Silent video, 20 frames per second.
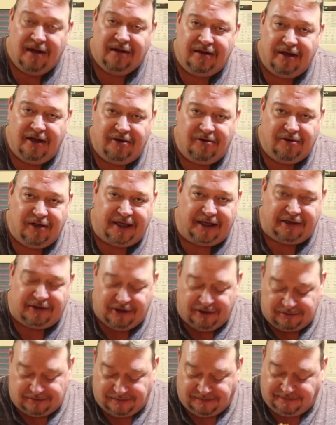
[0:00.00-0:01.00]
A little
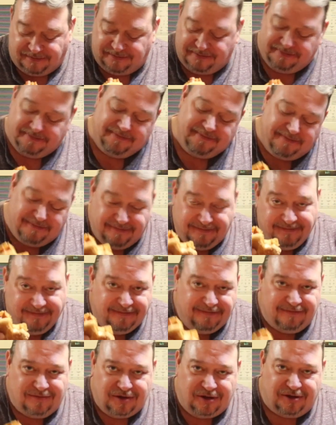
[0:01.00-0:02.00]
leaner.
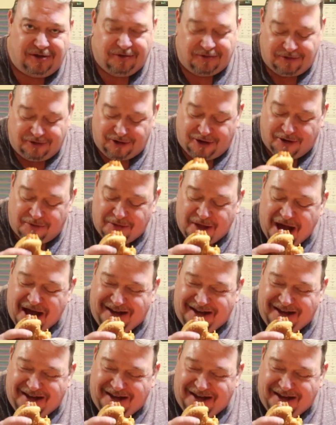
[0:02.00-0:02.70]
You know the drill.